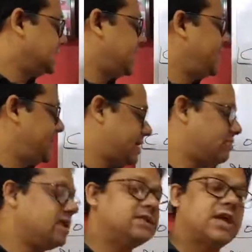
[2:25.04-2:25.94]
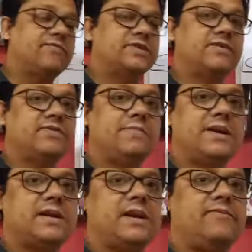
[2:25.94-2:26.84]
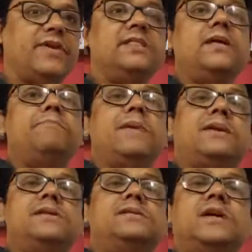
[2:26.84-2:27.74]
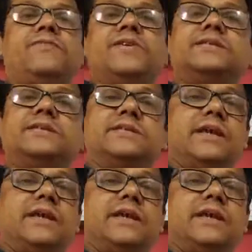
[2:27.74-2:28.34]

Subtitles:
the irregular surface of the metal. When the metal surface is